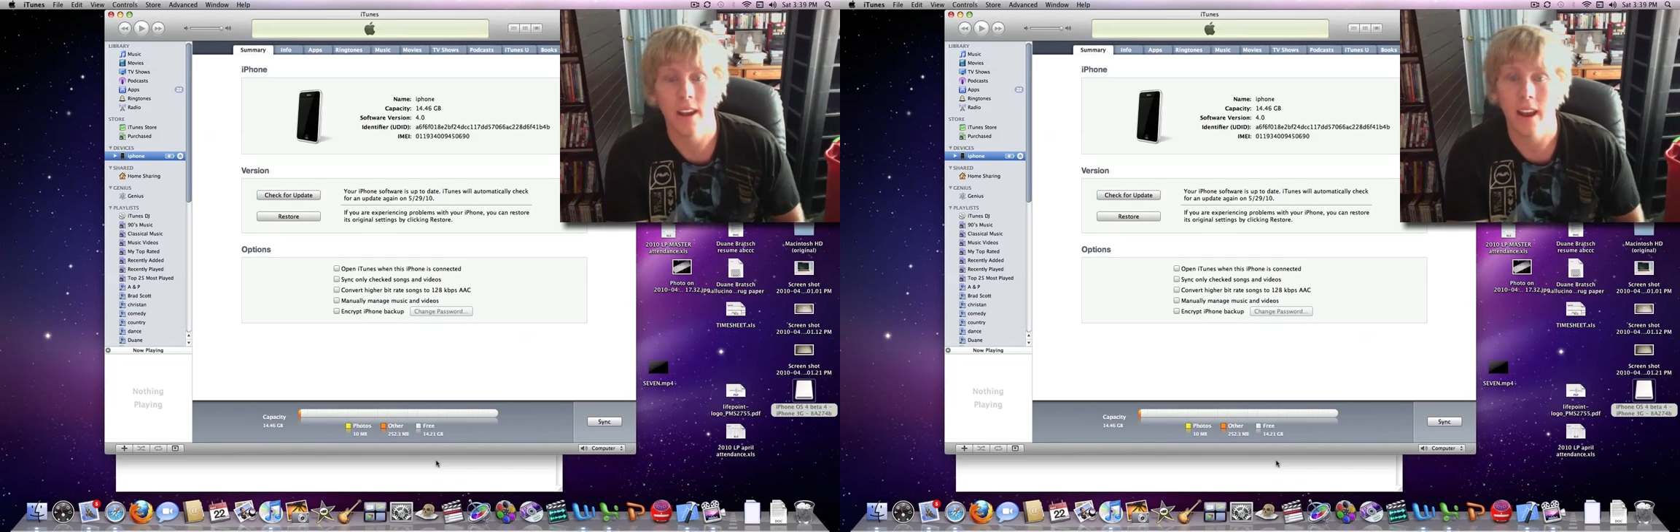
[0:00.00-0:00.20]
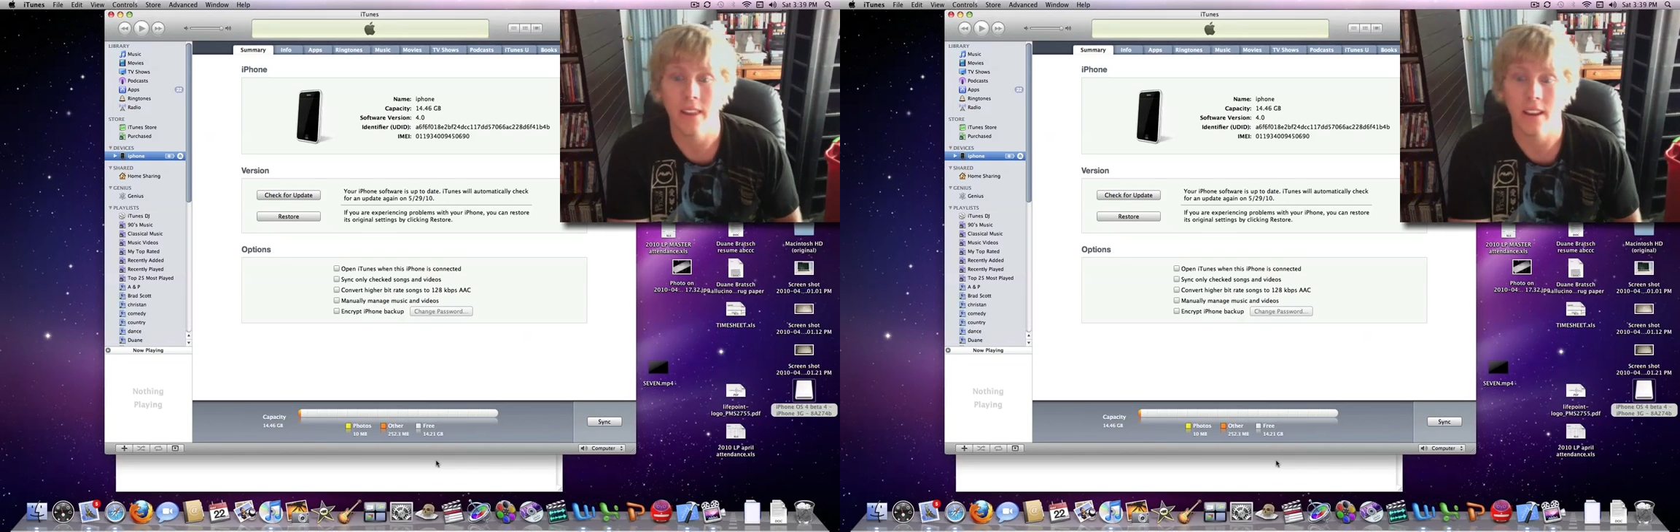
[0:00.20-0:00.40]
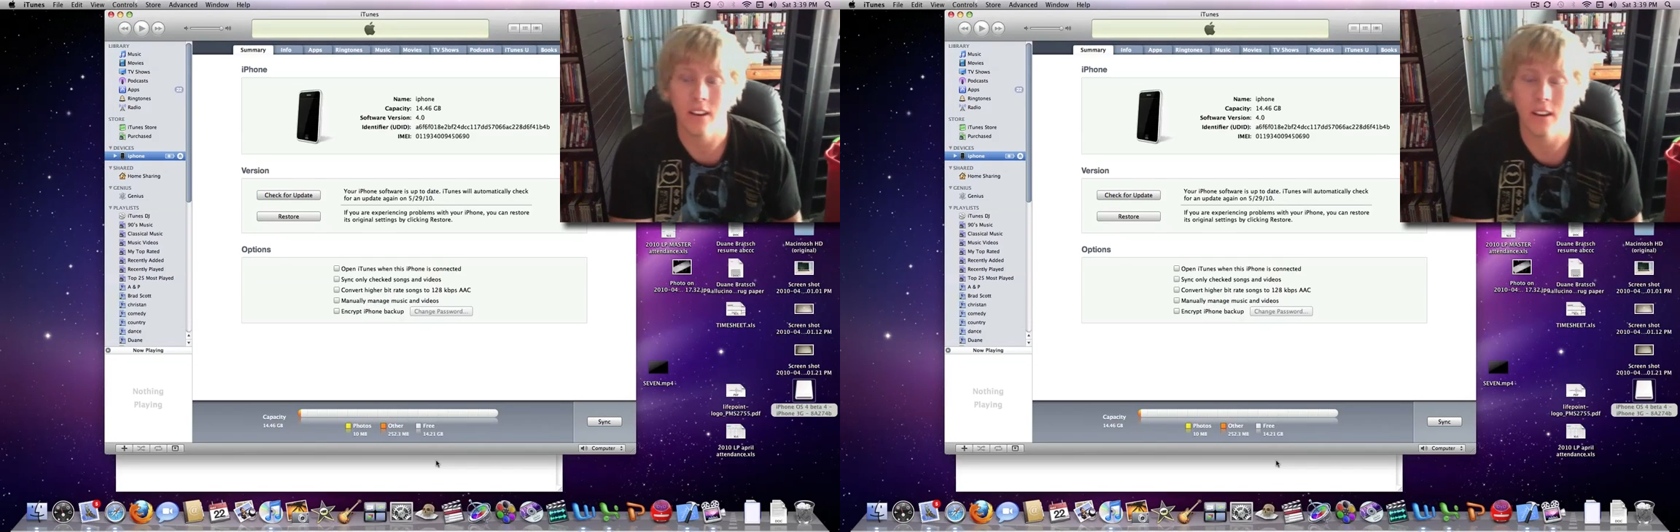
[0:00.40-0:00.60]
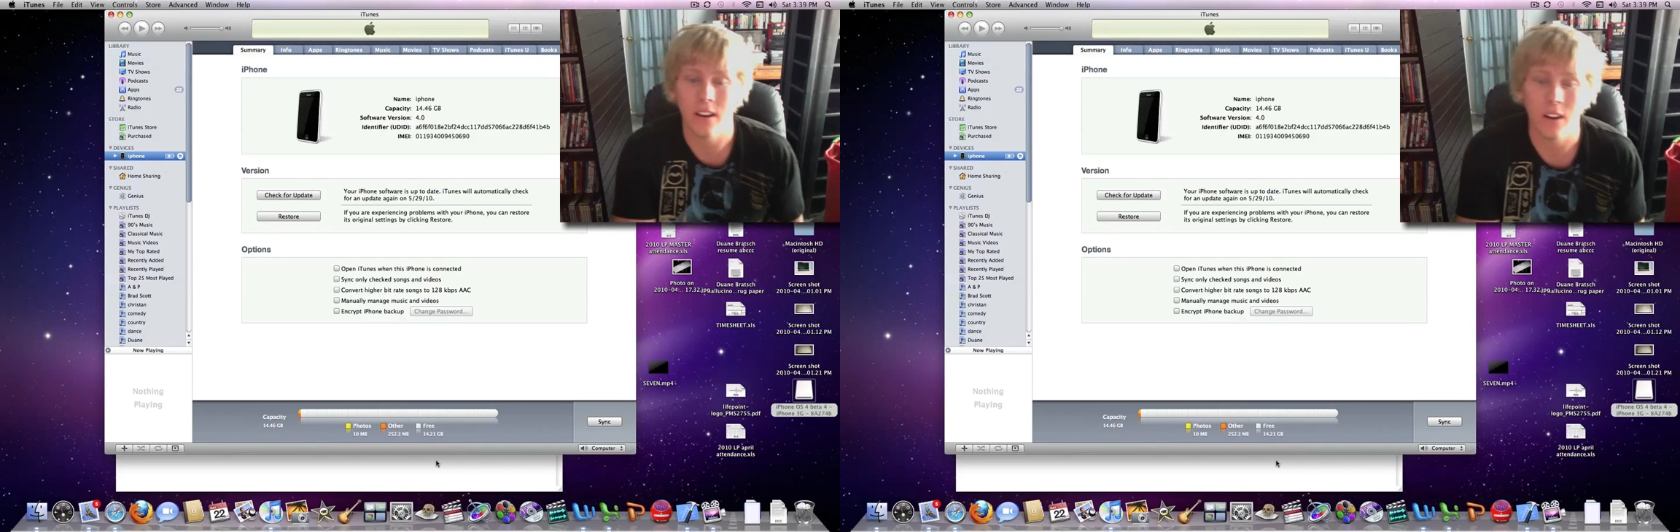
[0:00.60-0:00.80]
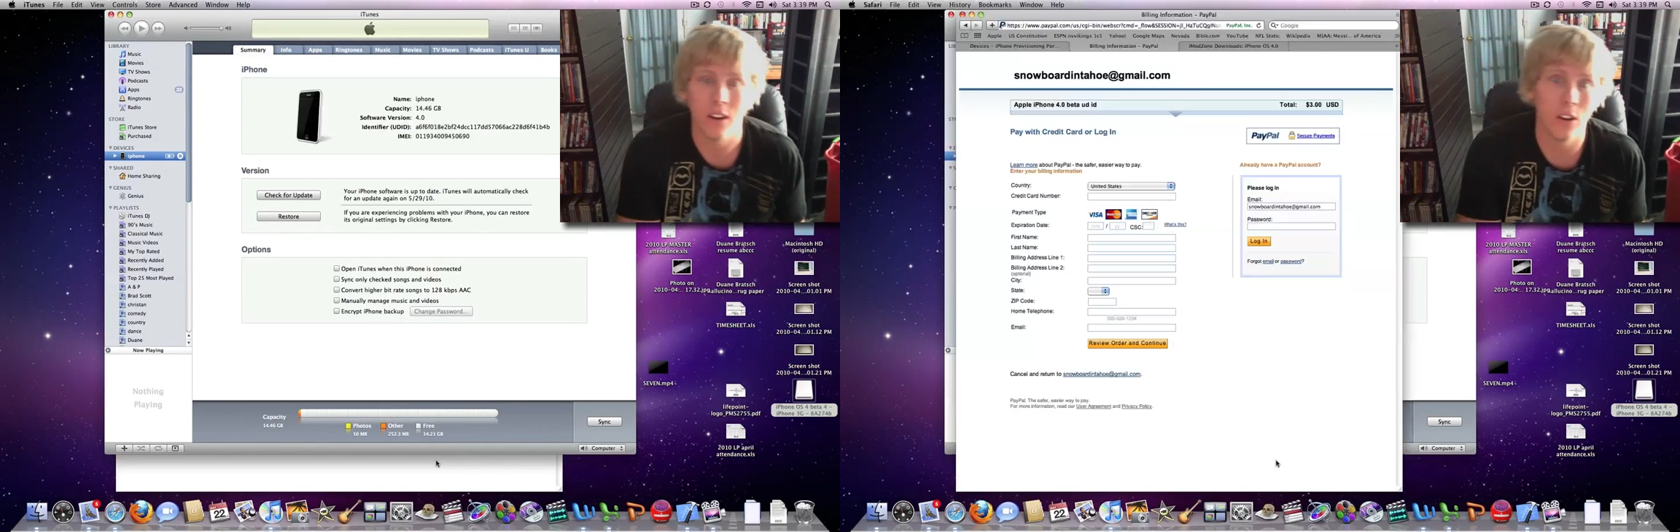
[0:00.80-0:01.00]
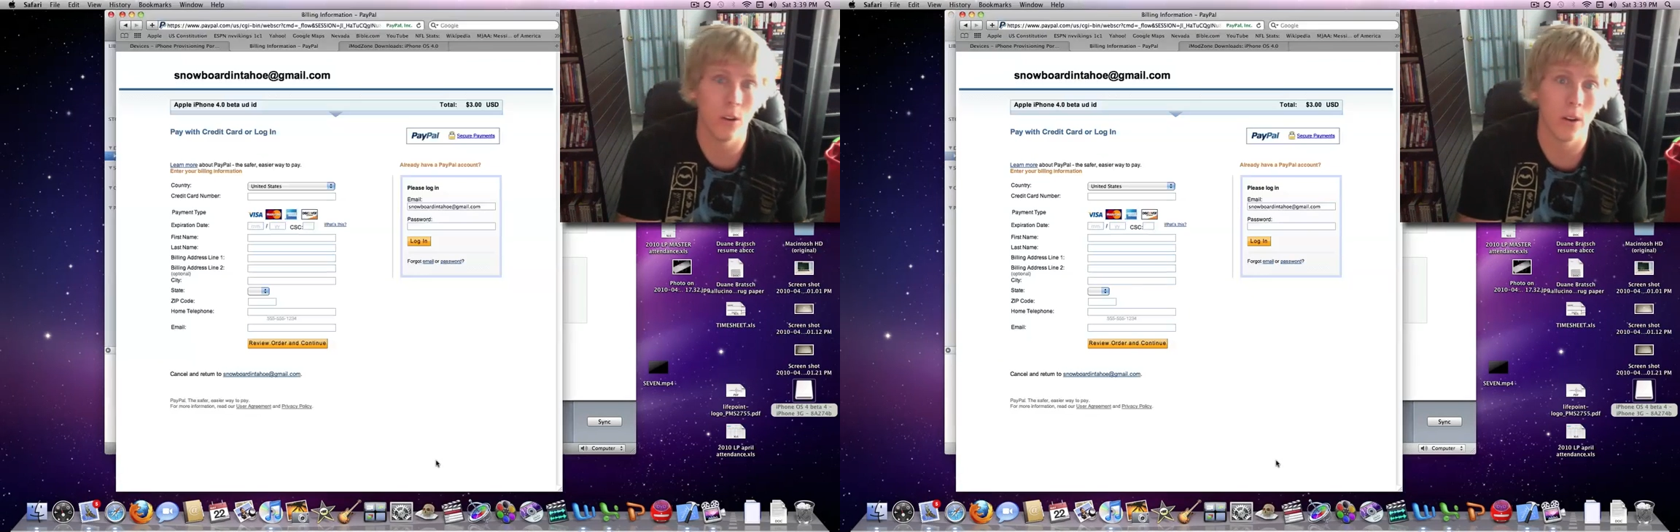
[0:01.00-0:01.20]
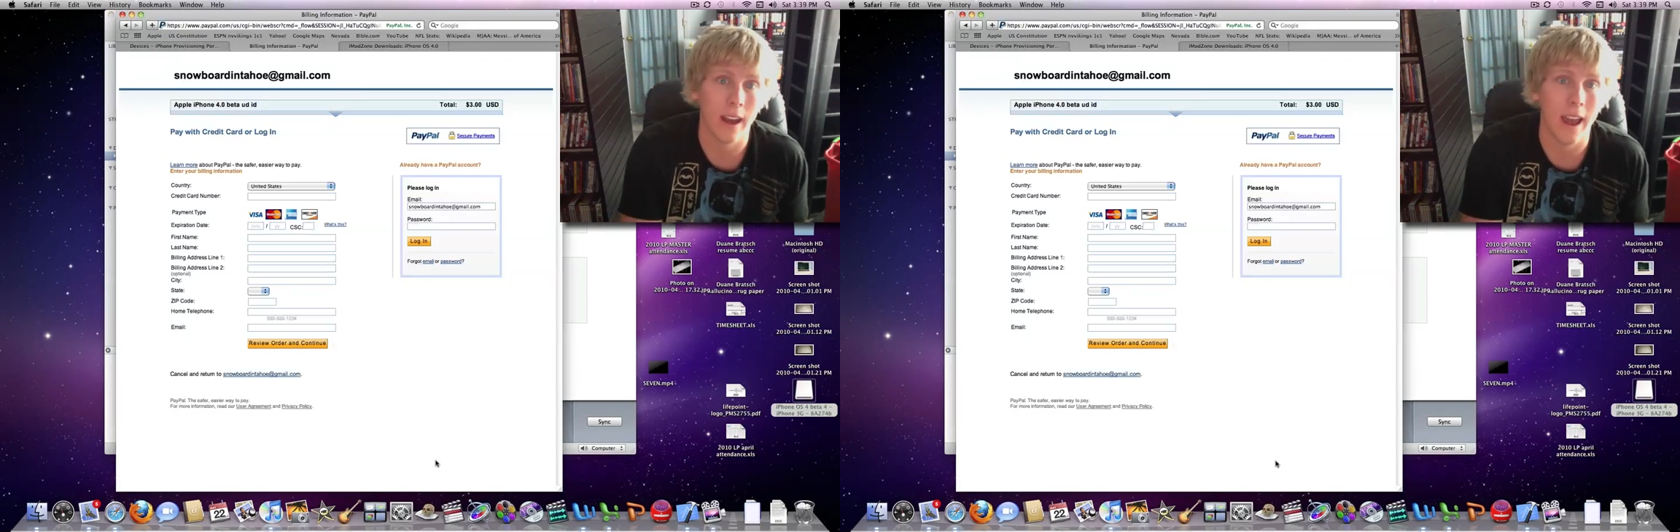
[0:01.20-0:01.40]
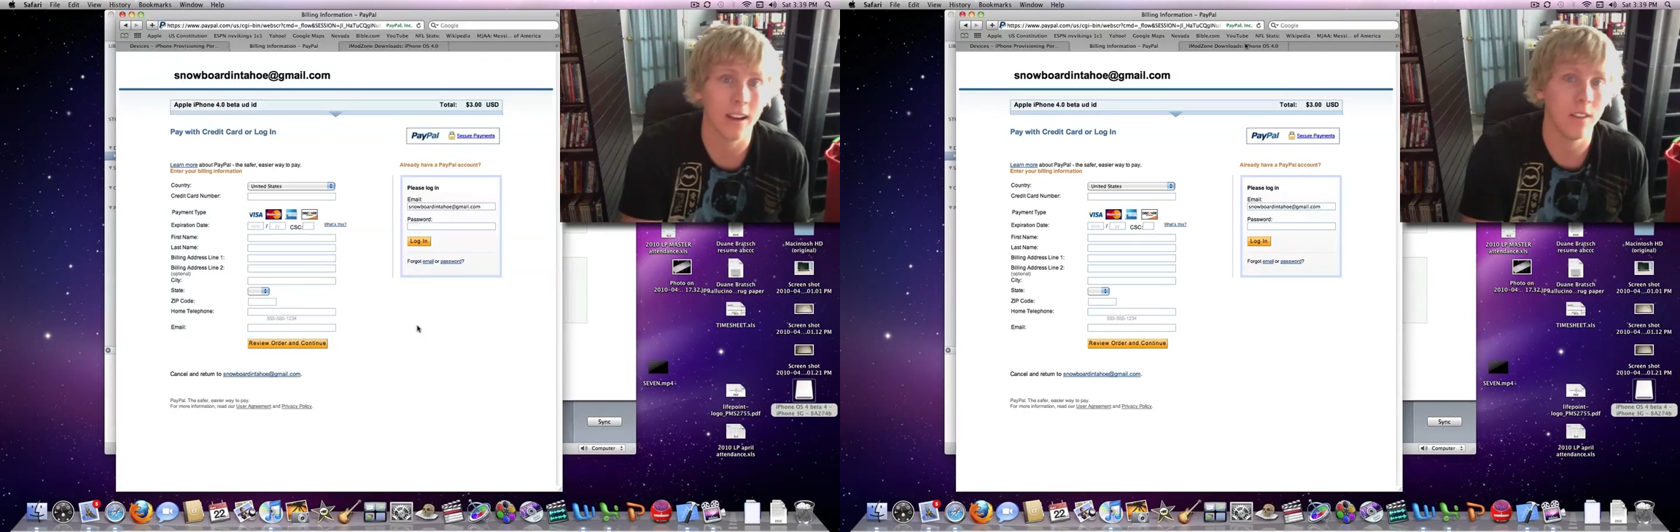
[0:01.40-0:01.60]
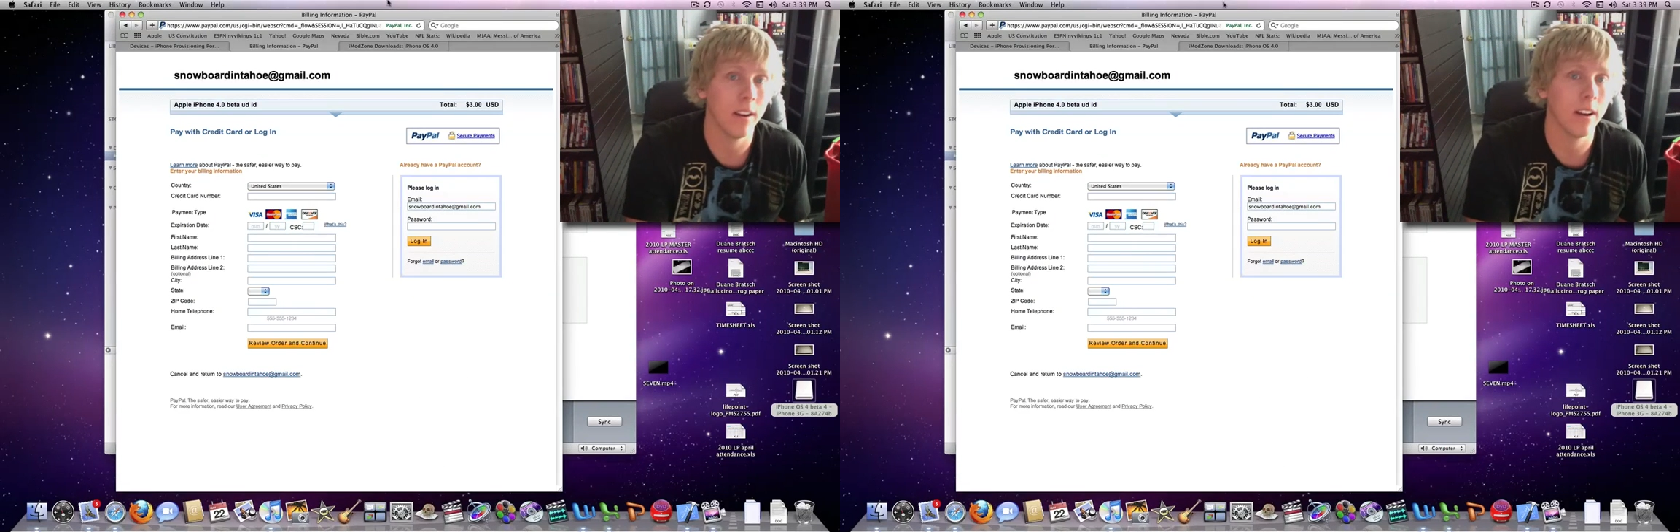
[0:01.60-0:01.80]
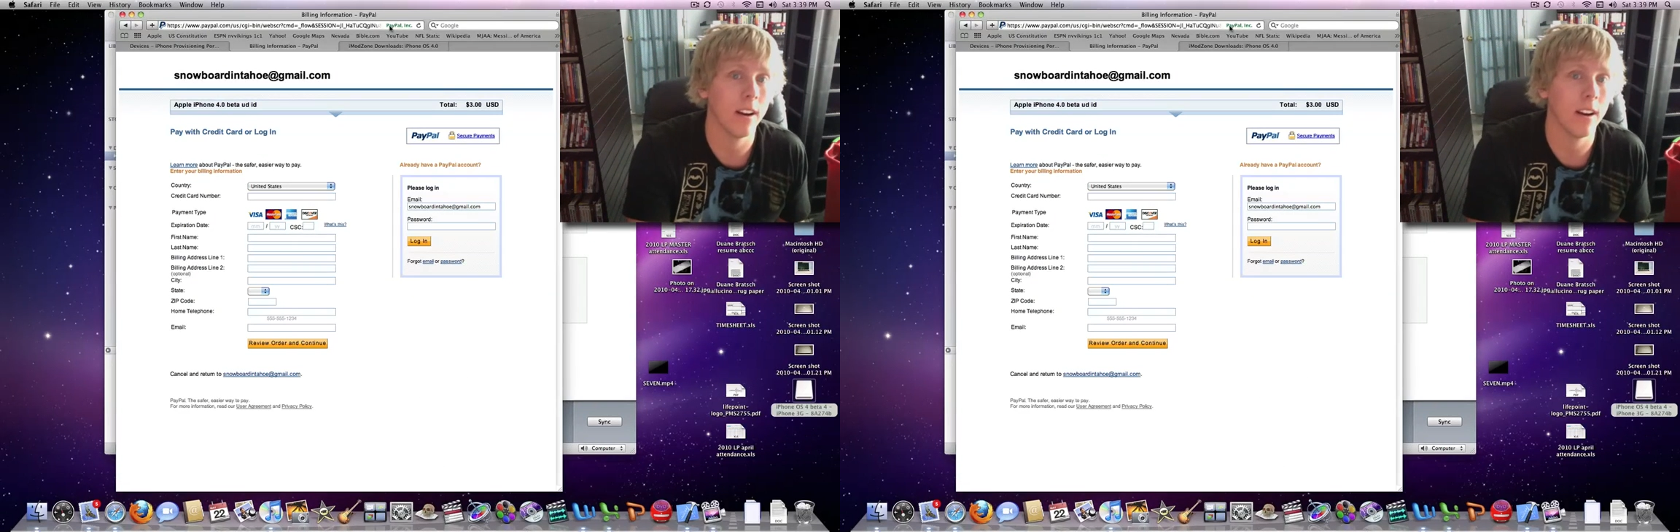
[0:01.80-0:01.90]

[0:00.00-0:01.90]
And then you can activate